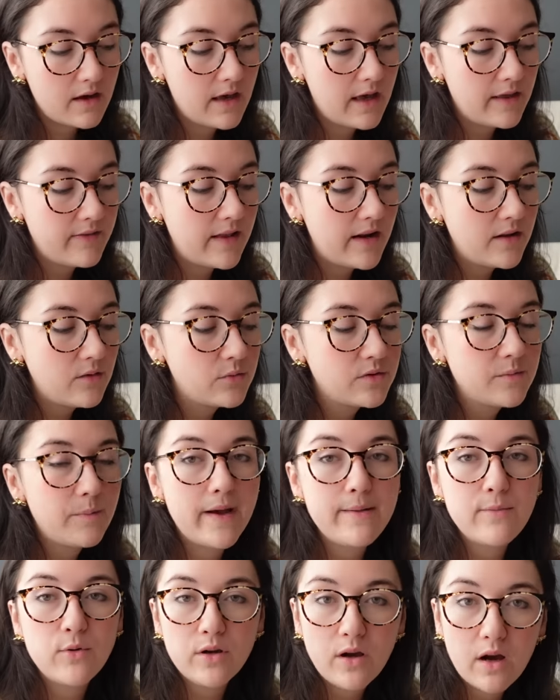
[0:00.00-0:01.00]
then I don't want to
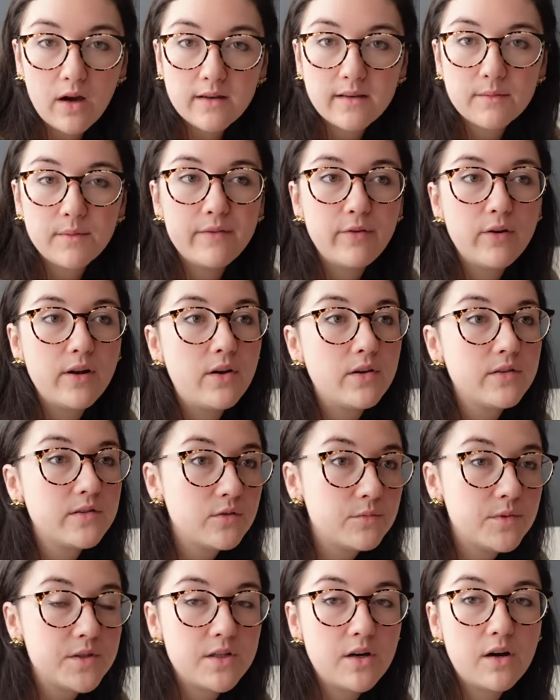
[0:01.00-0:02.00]
buy more yarn because I've already got
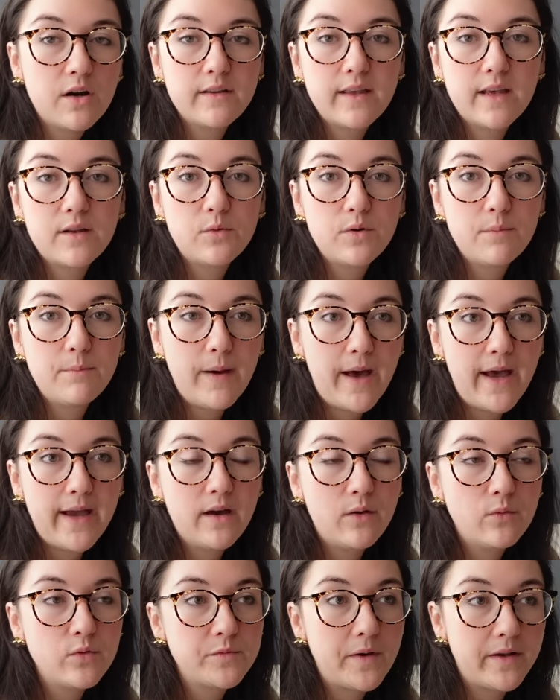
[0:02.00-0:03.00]
so much yarn. Like, I don't want to buy a
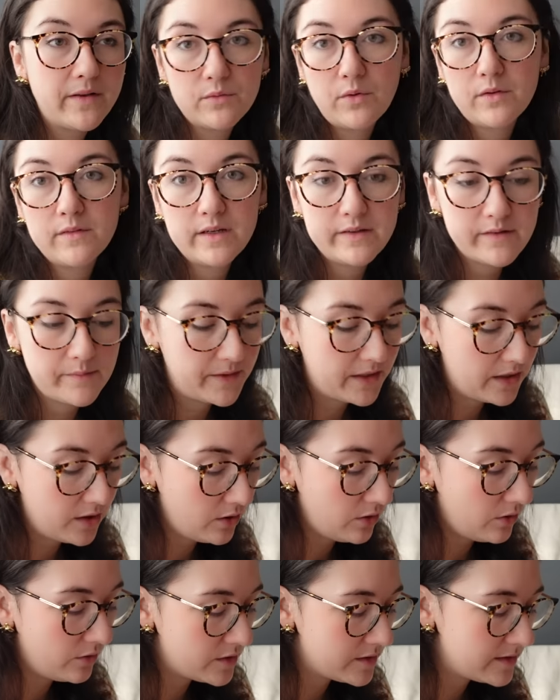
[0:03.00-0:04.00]
whole sweater quantity of something
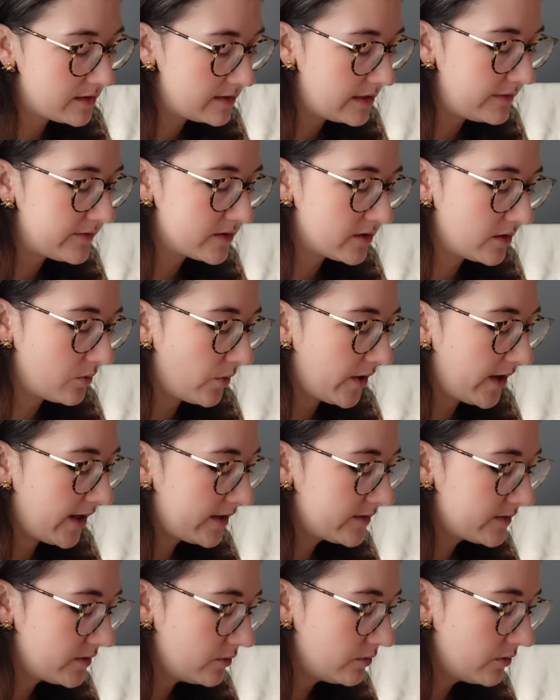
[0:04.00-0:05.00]
new just to see if it's going to
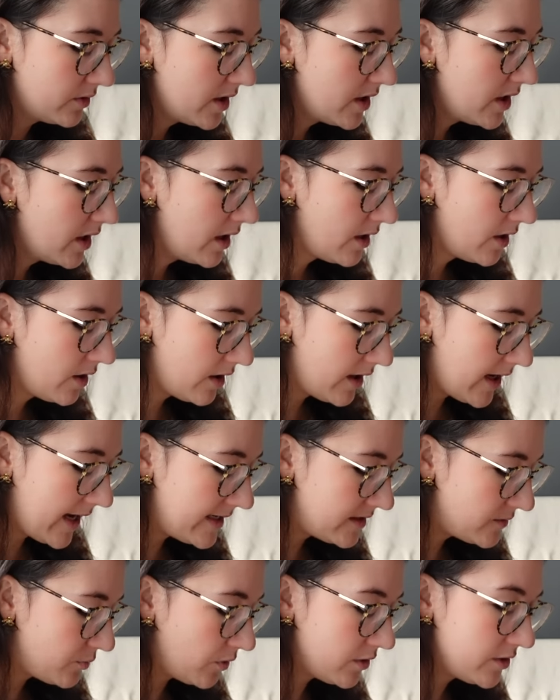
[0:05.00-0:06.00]
work. So I
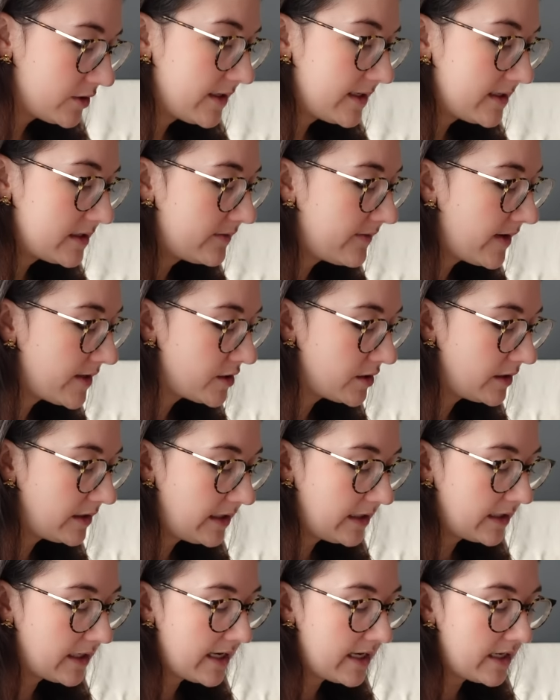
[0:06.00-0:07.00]
swatched this
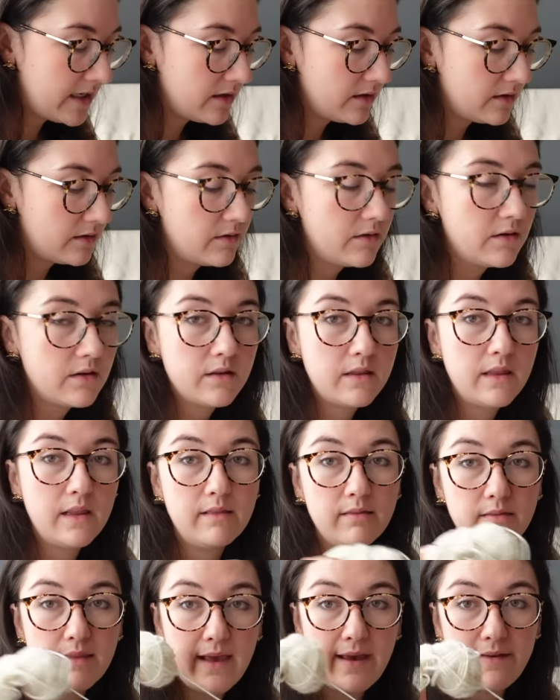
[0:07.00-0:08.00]
eventually in
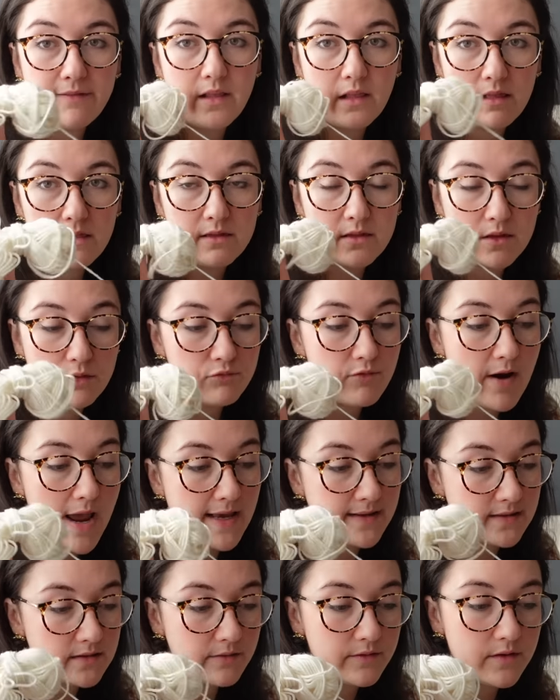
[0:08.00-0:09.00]
the
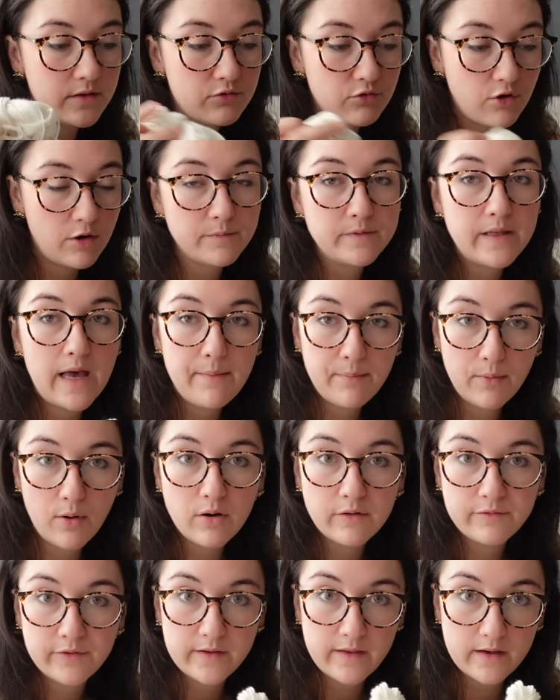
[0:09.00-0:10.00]
rest of the drops that I
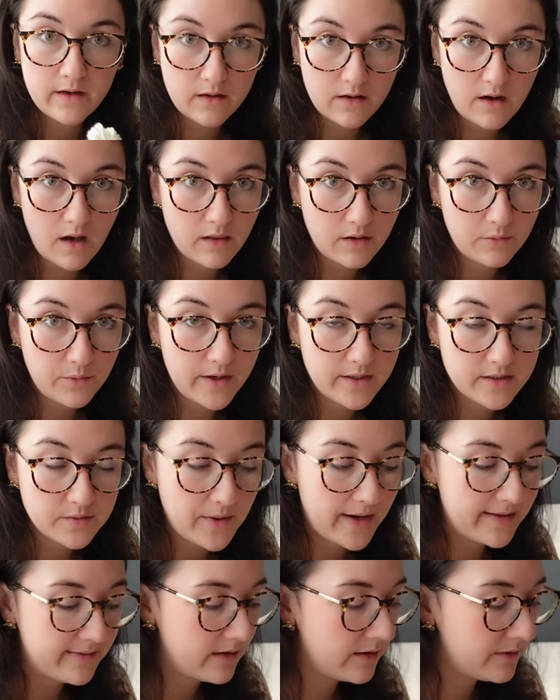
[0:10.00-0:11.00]
bought for the Colourwork
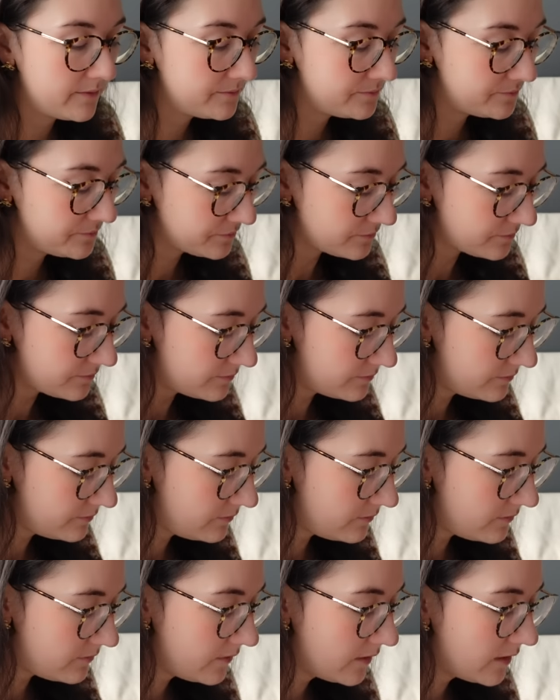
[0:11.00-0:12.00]
sweater.
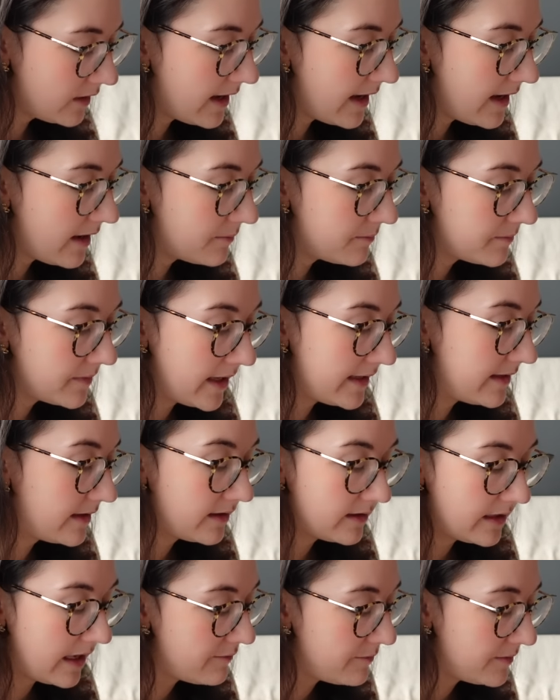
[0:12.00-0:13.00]
And
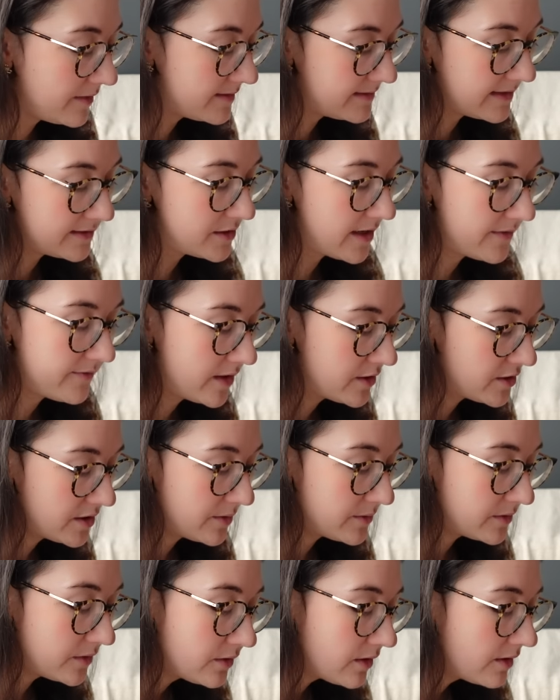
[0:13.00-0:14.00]
it gave me the stitch definition
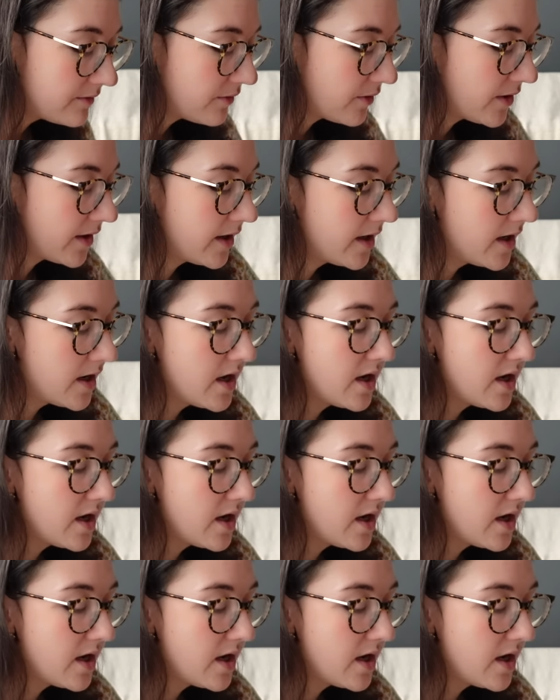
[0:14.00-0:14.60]
I was looking for,